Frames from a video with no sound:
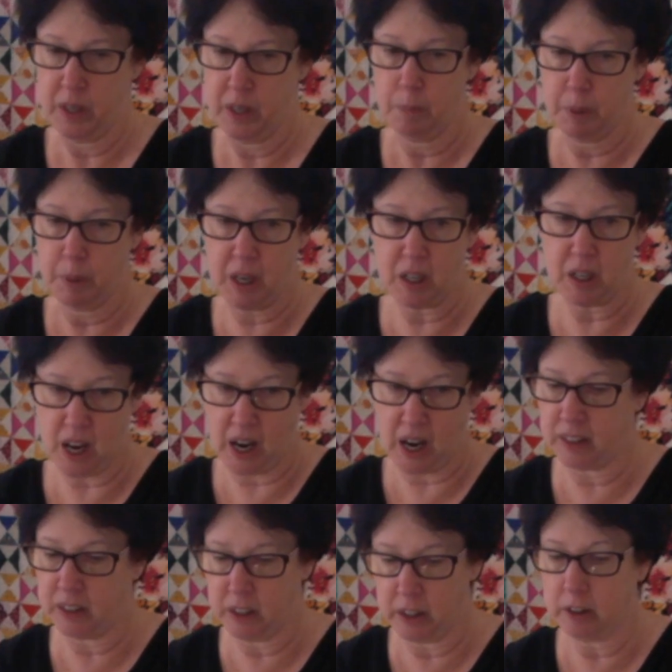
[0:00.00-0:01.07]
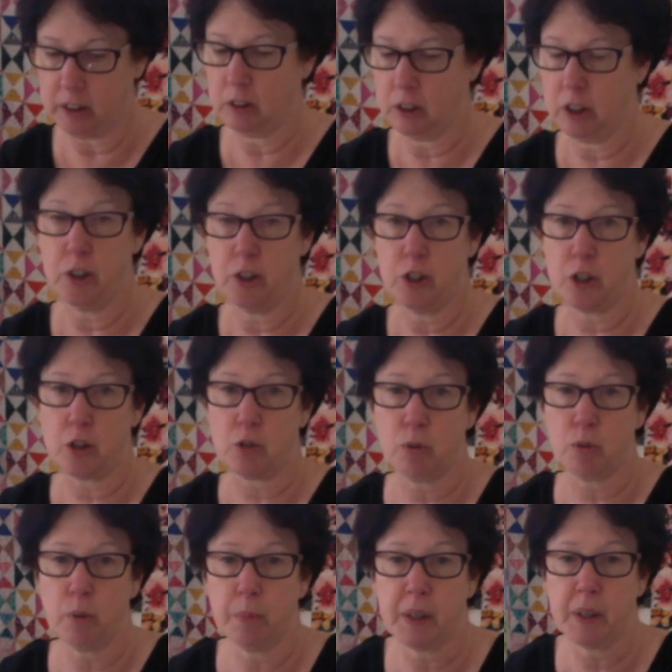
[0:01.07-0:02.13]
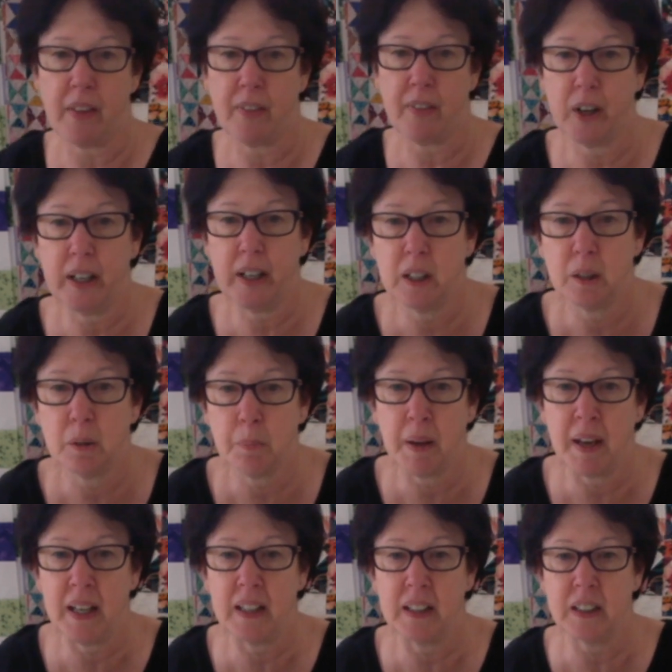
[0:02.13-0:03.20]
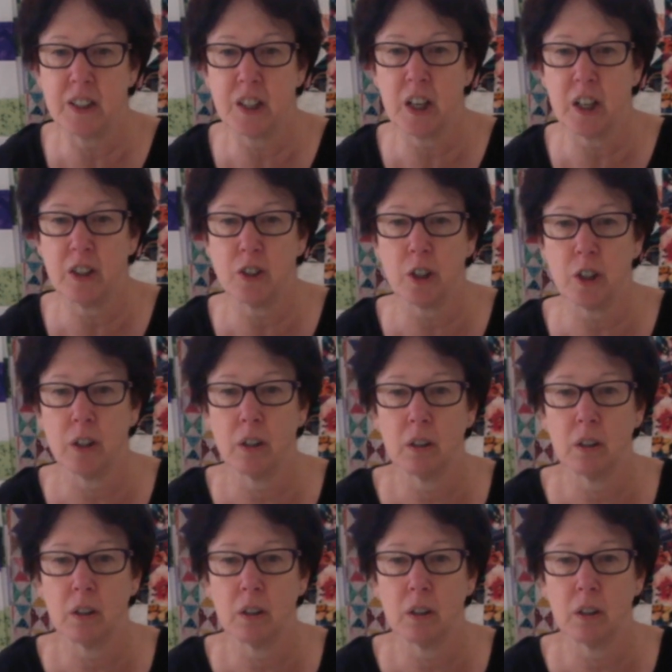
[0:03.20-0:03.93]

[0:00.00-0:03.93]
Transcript: Because I literally just threw them together. I didn't pay any attention.